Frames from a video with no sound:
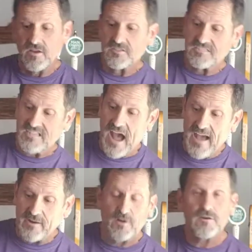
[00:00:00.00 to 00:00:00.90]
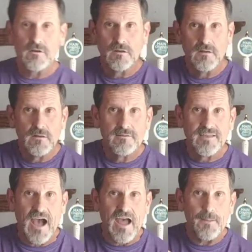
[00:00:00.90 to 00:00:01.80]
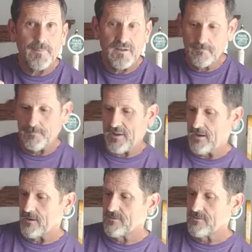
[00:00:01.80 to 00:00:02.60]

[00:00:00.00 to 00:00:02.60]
cider type beer.